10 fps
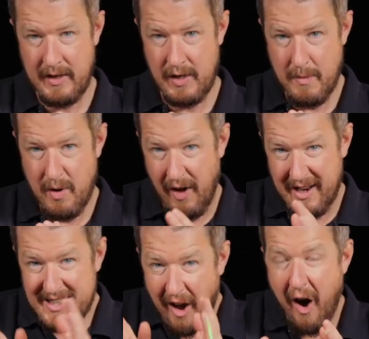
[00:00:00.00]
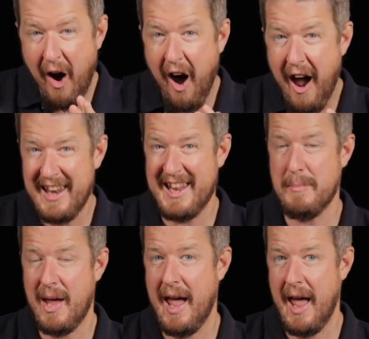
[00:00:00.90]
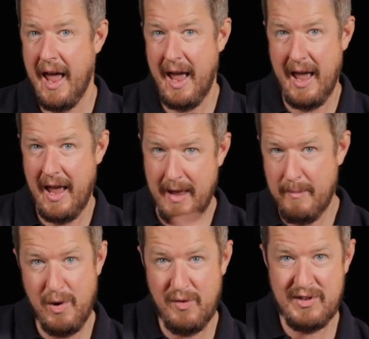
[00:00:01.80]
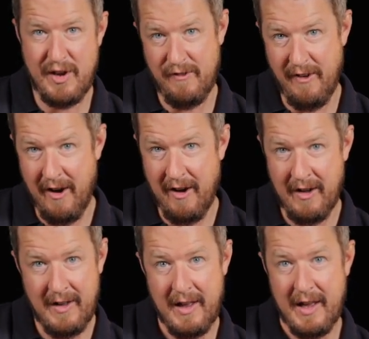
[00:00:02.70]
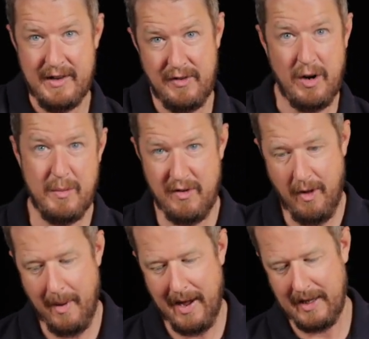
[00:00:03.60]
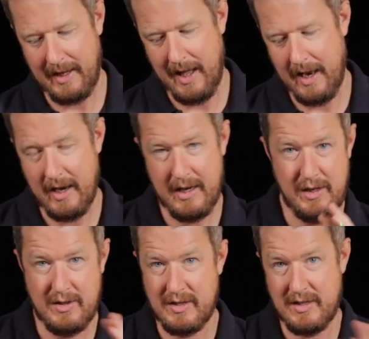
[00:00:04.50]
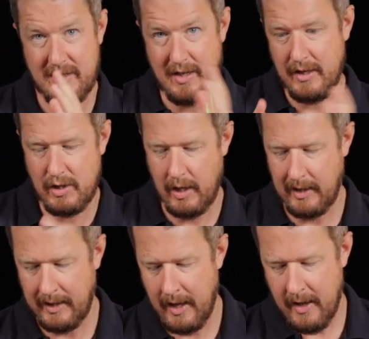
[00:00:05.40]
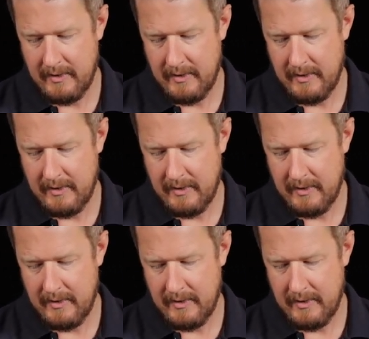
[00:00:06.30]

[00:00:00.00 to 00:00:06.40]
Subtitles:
you move it a tiny bit, it moves too far, and you've got to move it back again, and you're just like juggling.